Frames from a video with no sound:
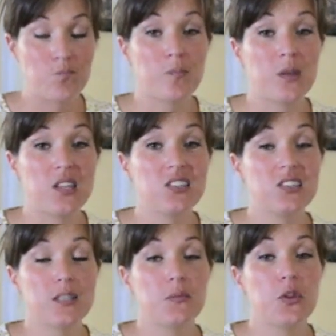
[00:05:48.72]
but this
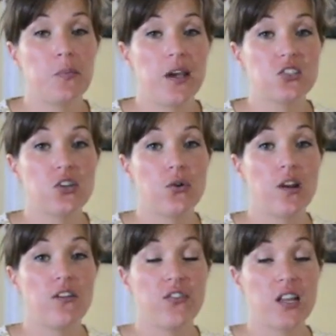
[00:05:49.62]
is some of the best
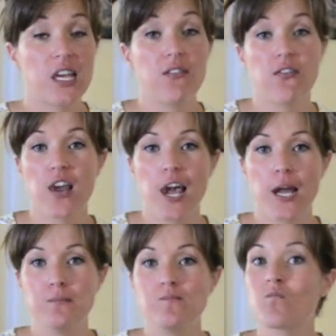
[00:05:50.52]
coconut filling I've ever
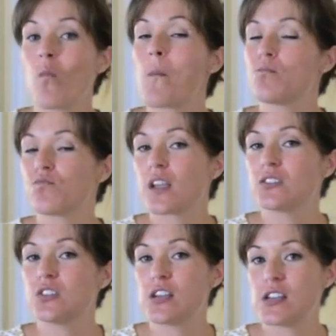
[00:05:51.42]
had.
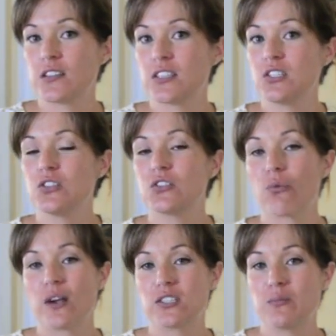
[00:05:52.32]
So you can at least use the
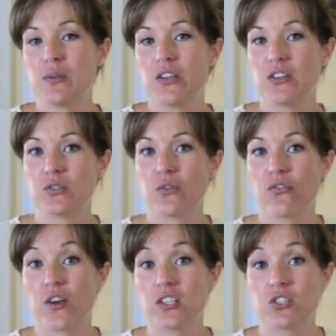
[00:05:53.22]
recipe and use it with
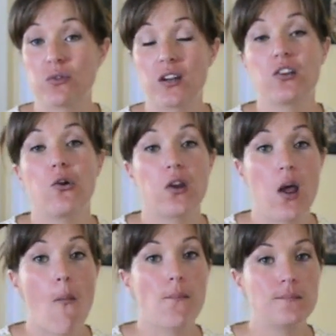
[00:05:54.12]
fresh shredded
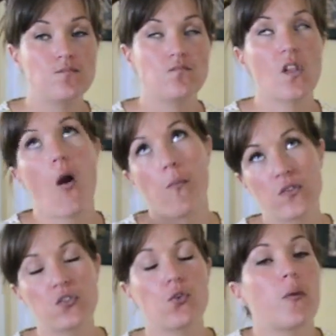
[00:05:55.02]
coconut,
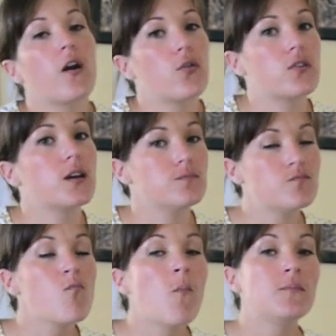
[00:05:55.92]
store-bought coconut.
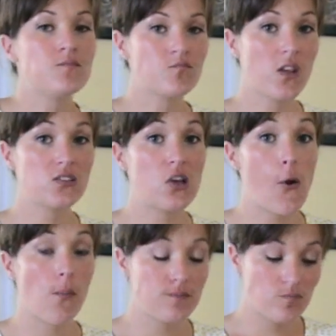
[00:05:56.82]

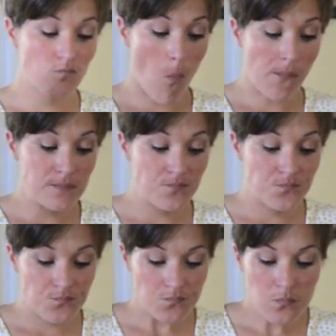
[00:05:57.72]
So
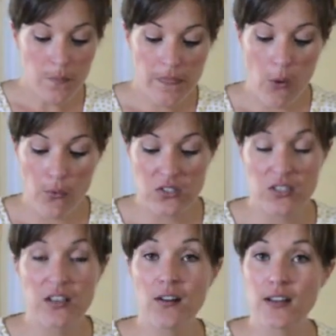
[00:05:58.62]
we'll
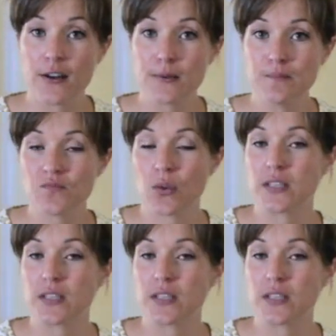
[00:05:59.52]
see y'all later. The